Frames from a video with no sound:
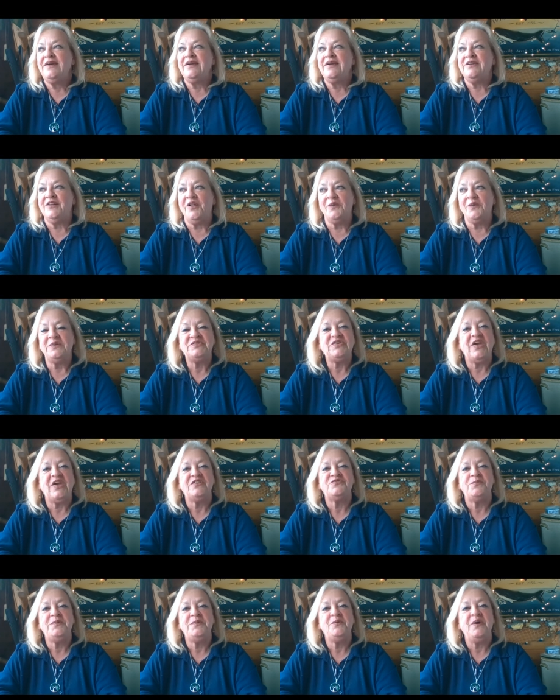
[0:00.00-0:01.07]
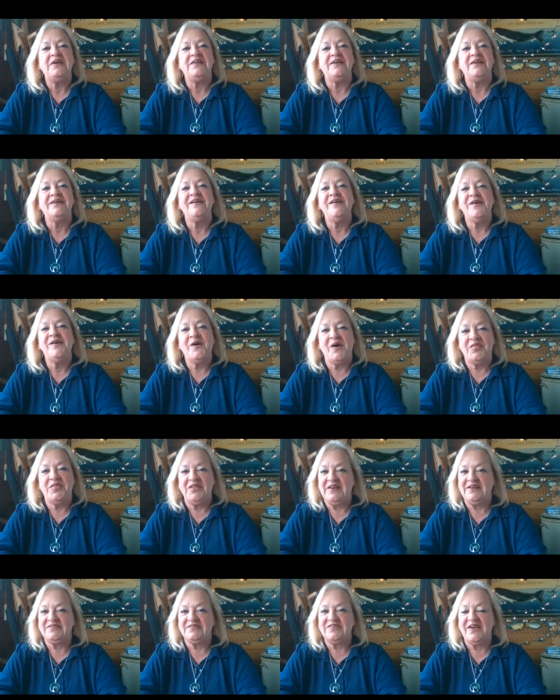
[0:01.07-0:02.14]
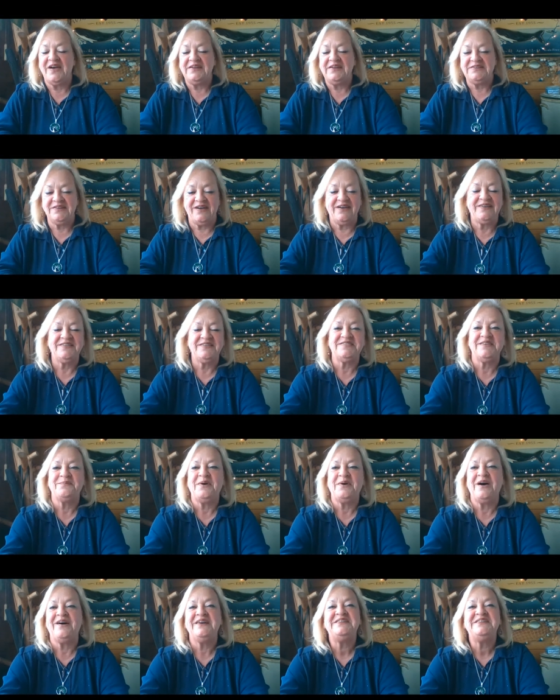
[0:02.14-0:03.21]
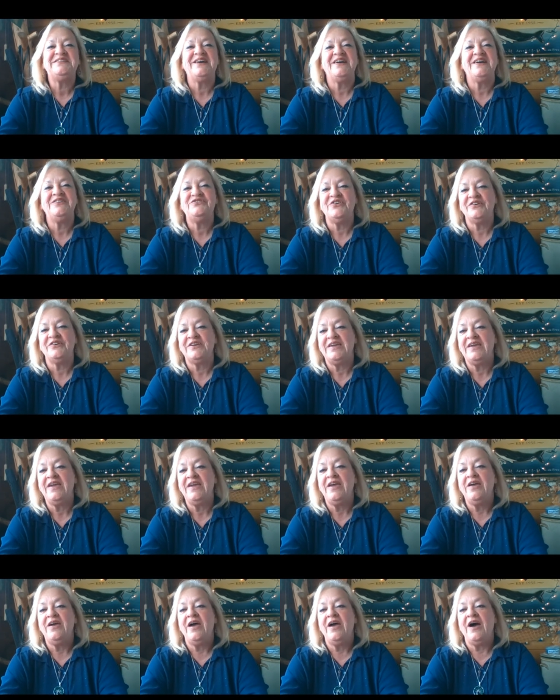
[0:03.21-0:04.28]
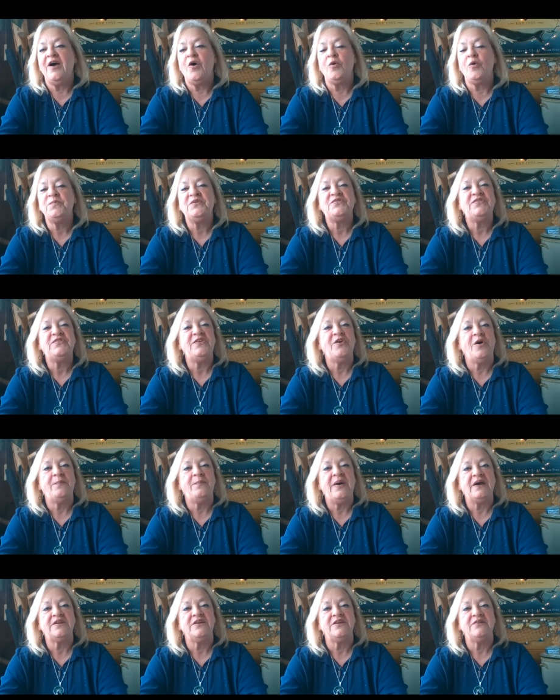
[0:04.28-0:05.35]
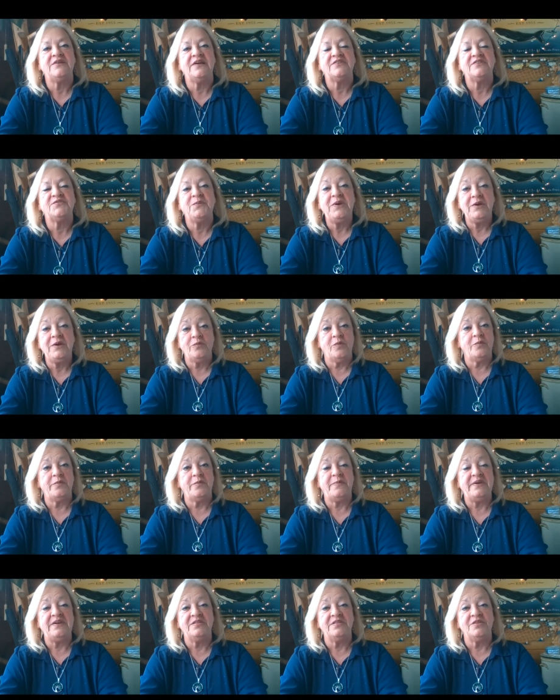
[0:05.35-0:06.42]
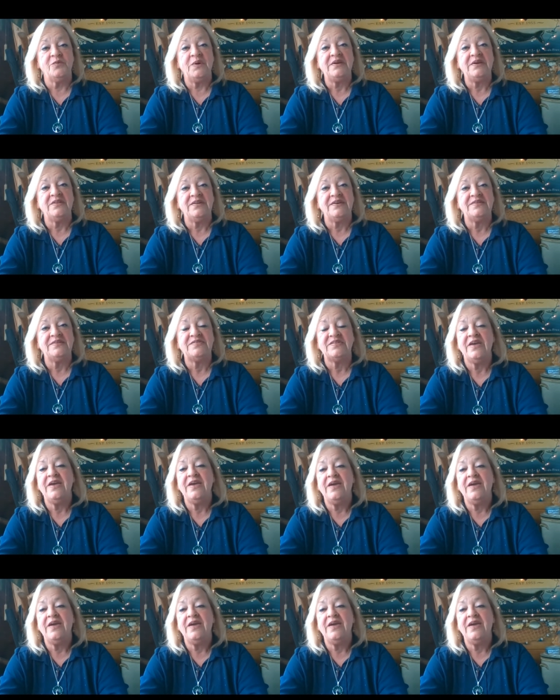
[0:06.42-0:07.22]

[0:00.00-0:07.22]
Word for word: You'll always catch me waiting on the next high tide because I'm a high tide junkie. I hope to see y'all back here next week when we begin the weeklies